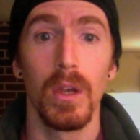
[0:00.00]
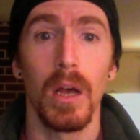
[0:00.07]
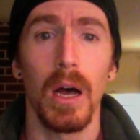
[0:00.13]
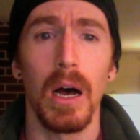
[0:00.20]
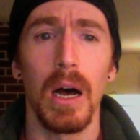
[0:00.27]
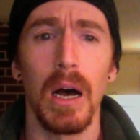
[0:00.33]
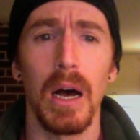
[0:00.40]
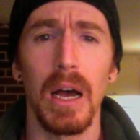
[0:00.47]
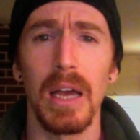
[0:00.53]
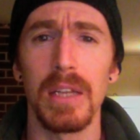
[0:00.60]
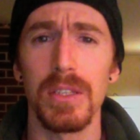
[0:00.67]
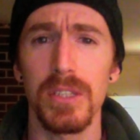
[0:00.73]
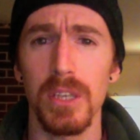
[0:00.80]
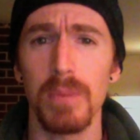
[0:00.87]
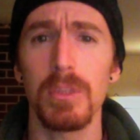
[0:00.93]

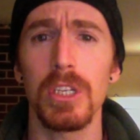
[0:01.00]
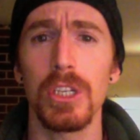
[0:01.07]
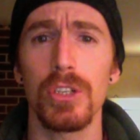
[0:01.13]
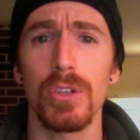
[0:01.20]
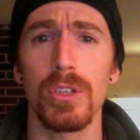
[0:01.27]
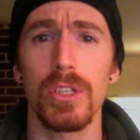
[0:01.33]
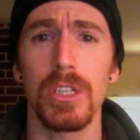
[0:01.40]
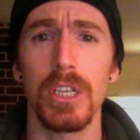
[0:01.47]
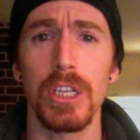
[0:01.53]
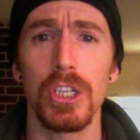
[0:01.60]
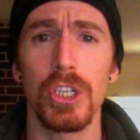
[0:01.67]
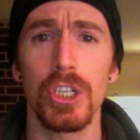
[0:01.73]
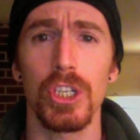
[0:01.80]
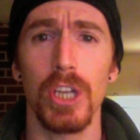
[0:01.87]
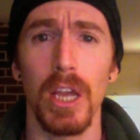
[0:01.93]
And some teachers
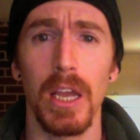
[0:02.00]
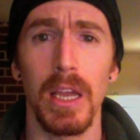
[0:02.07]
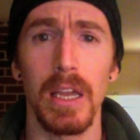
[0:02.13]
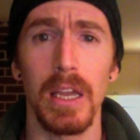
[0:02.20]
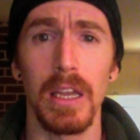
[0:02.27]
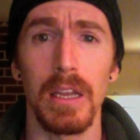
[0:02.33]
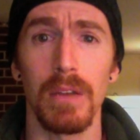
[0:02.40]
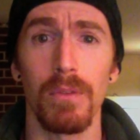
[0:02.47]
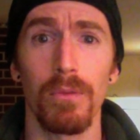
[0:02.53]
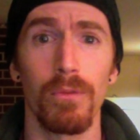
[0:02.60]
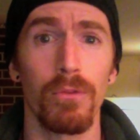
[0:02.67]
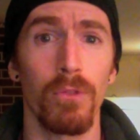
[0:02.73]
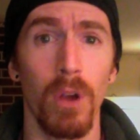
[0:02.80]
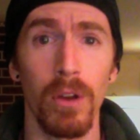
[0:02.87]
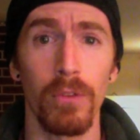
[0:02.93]
teach a
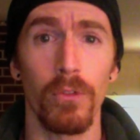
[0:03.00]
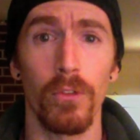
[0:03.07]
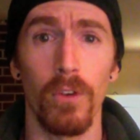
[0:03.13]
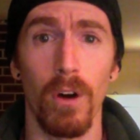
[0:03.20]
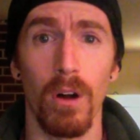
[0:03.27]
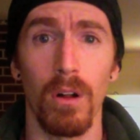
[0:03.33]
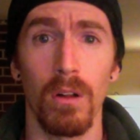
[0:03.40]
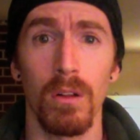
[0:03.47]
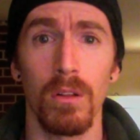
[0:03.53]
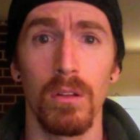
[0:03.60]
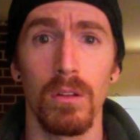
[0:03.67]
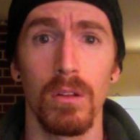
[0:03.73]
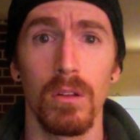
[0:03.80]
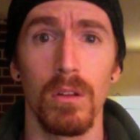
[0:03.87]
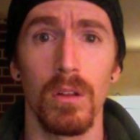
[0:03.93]
front fall,
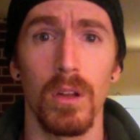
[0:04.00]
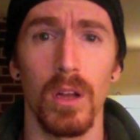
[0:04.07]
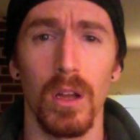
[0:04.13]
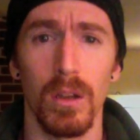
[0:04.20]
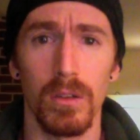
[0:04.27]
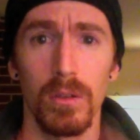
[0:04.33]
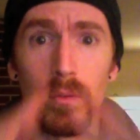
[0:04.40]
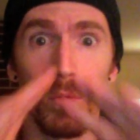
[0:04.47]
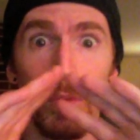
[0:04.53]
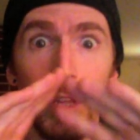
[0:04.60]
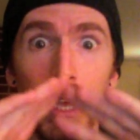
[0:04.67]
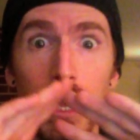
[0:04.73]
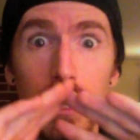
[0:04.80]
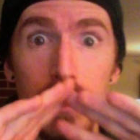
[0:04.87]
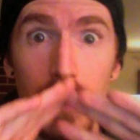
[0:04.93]
with the
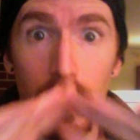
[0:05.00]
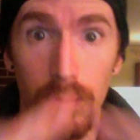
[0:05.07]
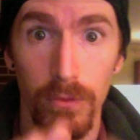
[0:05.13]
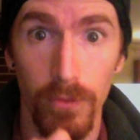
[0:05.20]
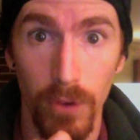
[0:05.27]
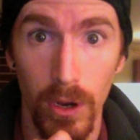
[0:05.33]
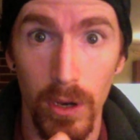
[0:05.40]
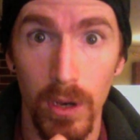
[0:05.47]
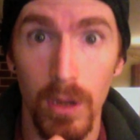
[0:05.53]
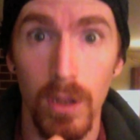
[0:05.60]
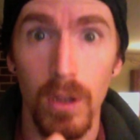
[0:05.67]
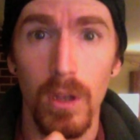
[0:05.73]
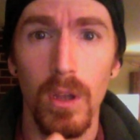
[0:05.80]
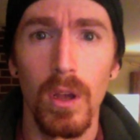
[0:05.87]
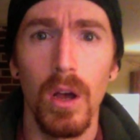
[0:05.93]
hands out in front.
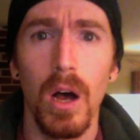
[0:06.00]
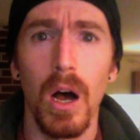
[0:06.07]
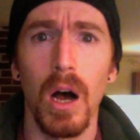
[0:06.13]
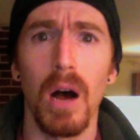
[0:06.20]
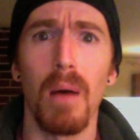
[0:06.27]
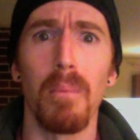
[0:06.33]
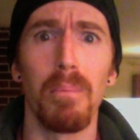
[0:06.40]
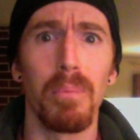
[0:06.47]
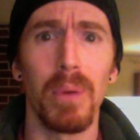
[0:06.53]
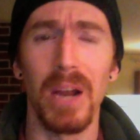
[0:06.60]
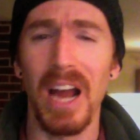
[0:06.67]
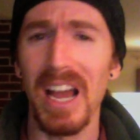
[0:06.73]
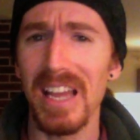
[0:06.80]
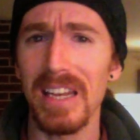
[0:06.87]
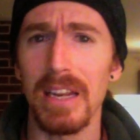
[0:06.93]
But
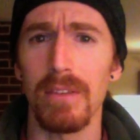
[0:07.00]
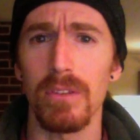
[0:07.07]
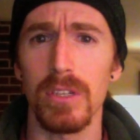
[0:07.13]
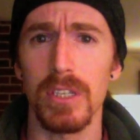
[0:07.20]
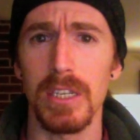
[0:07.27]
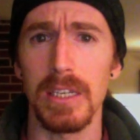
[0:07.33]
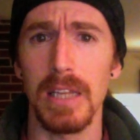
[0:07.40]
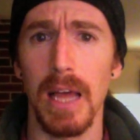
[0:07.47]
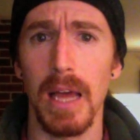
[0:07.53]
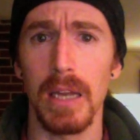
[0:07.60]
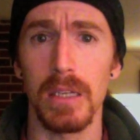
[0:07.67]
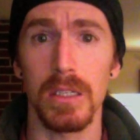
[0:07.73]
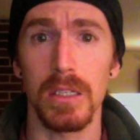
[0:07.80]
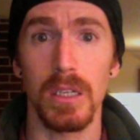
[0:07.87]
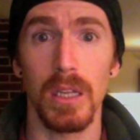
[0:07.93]
I had never seen that
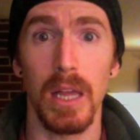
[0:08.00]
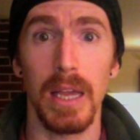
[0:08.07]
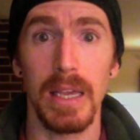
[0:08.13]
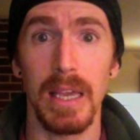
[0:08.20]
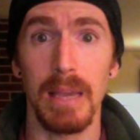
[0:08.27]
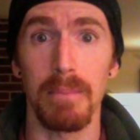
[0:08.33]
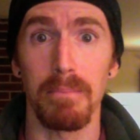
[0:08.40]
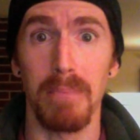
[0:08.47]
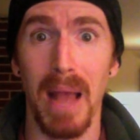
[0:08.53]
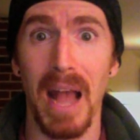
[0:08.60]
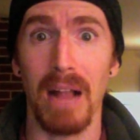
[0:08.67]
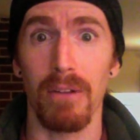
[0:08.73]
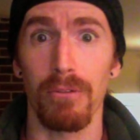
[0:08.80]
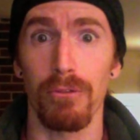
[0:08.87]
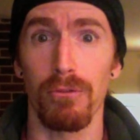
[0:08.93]
until I came
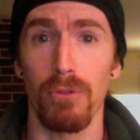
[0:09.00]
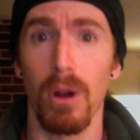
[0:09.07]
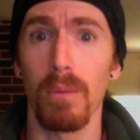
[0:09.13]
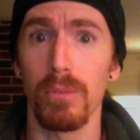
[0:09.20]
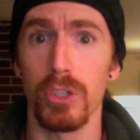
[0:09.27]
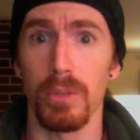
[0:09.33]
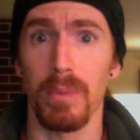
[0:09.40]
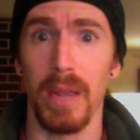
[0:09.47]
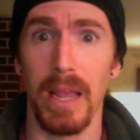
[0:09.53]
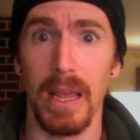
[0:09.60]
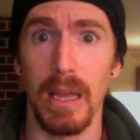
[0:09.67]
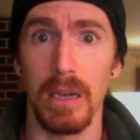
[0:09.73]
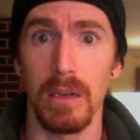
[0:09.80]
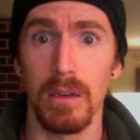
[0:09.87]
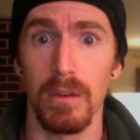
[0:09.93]
back from Japan.